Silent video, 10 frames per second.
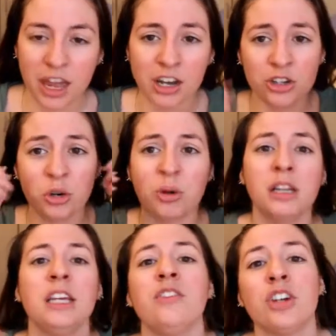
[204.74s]
and you don't want
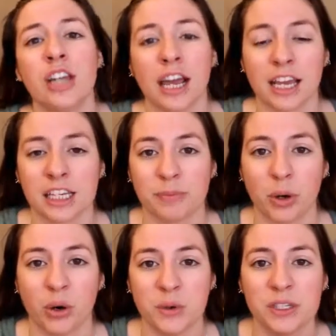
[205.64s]
to leave your neck
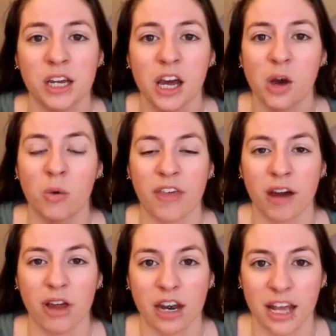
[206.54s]
exposed
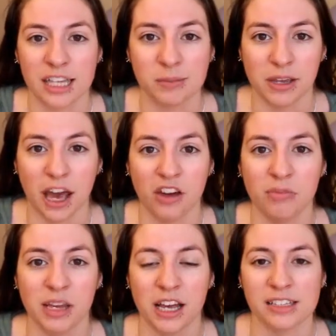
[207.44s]
without any SPF
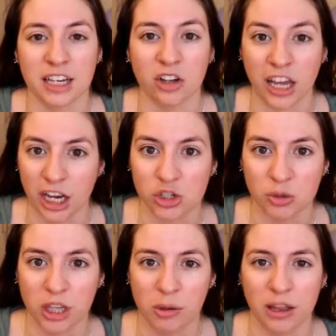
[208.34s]
because it'll age
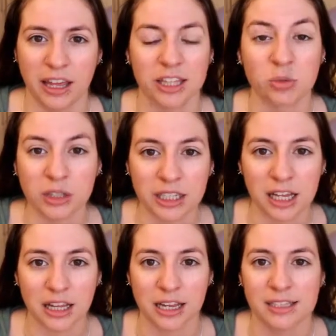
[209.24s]
really quickly. It's really
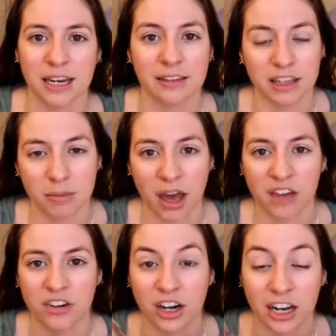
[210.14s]
delicate skin like the back
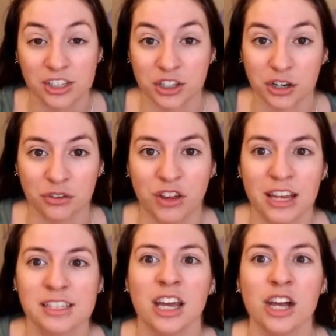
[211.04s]
of your hands or your
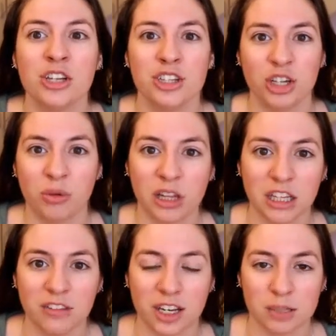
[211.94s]
face, so you don't want to
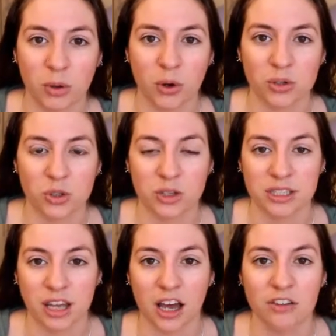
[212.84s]
leave it exposed to the
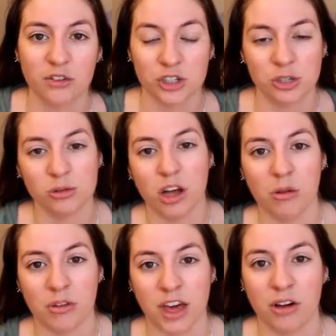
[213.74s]
sun for too
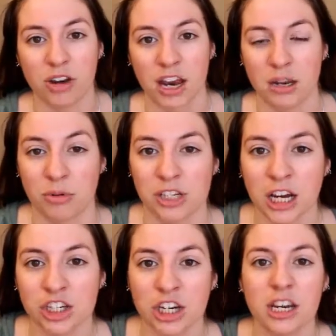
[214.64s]
long without any
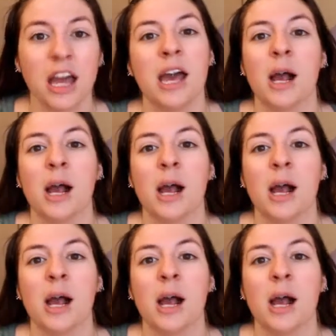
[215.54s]
protection